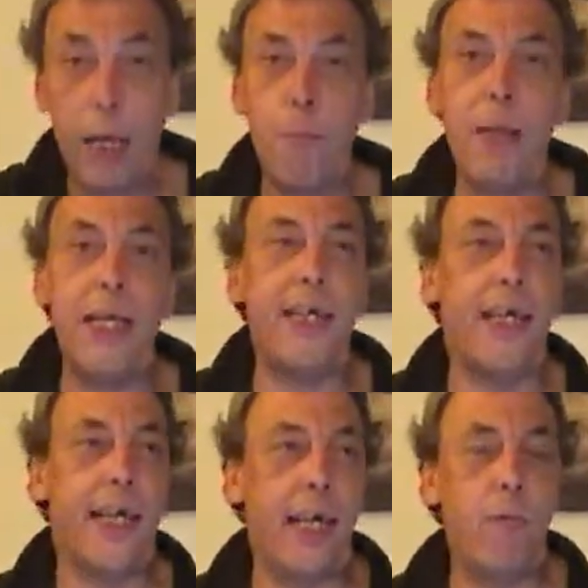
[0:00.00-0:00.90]

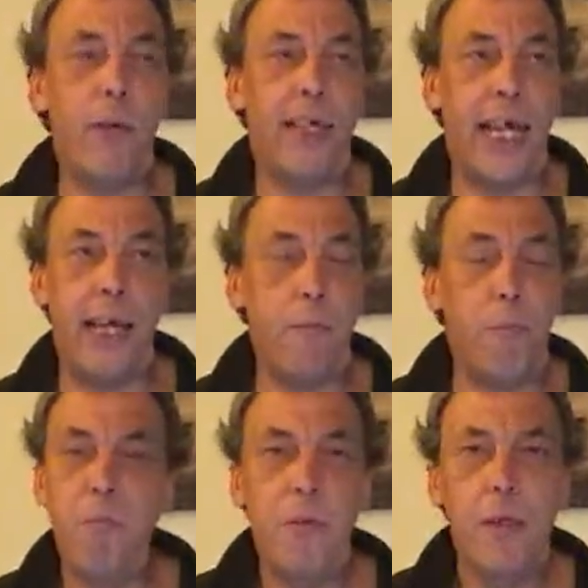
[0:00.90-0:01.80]
immediately
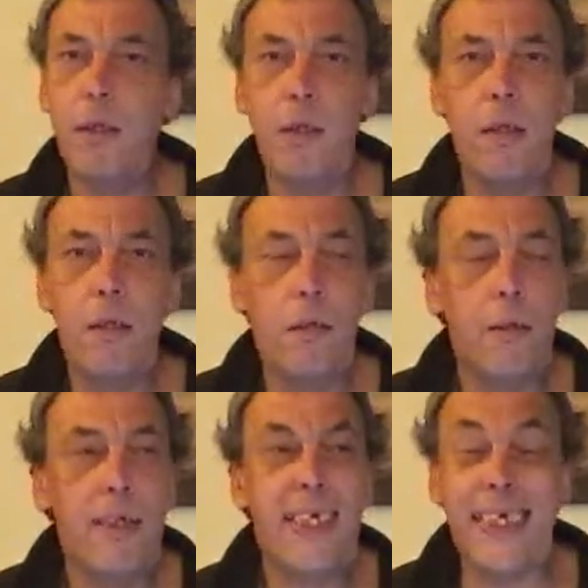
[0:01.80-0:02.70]
within
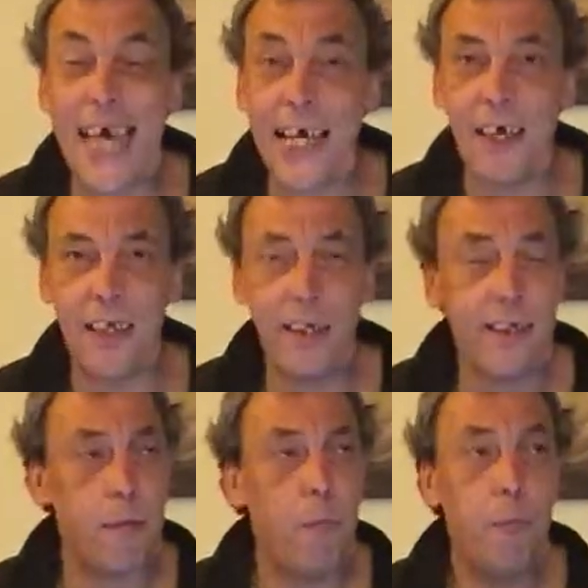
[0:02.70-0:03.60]

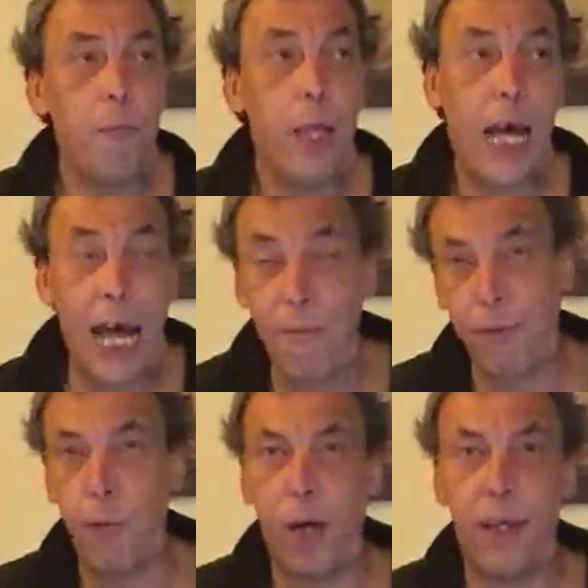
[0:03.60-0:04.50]
seconds,
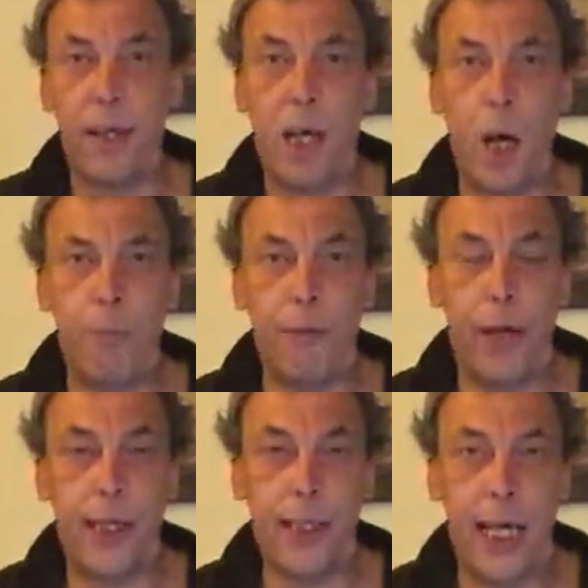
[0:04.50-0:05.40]
every one of the
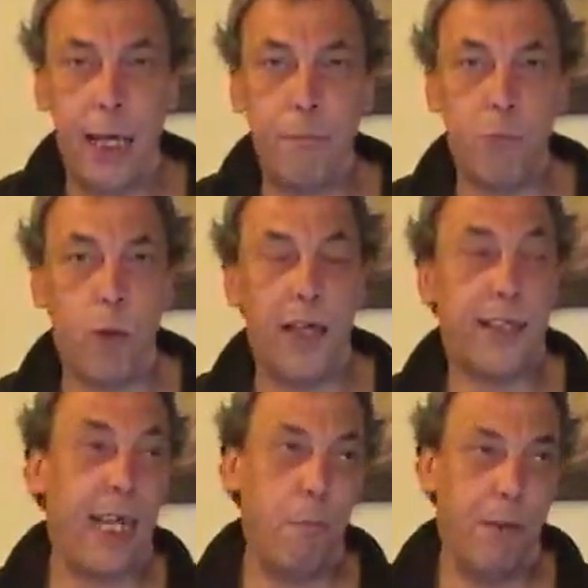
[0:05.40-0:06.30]
copyright claims
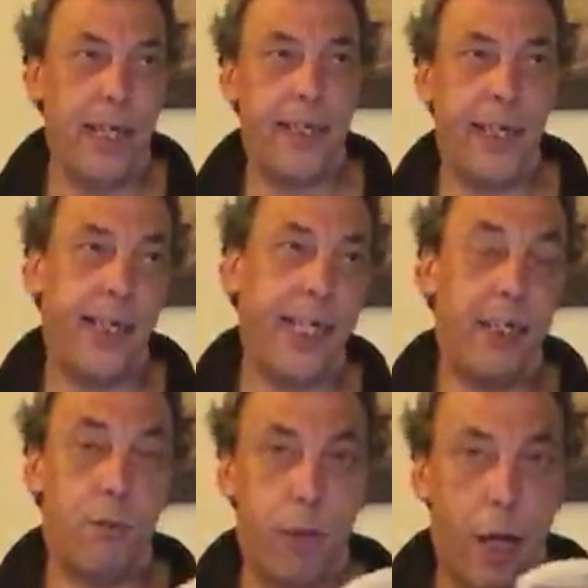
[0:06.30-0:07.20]
was immediately
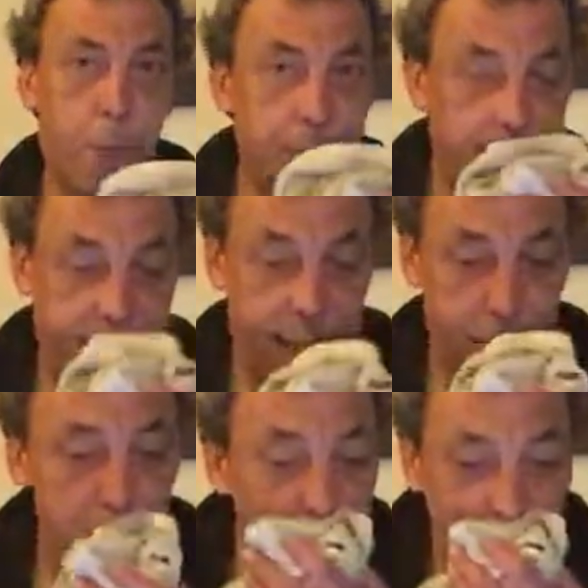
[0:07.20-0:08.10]
dropped.
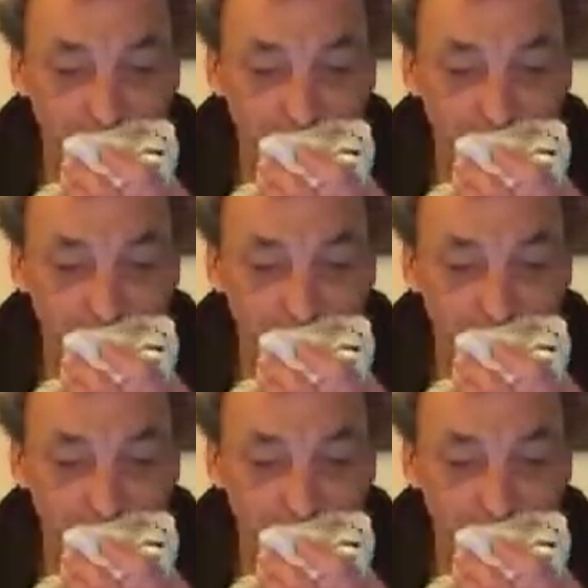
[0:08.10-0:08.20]
So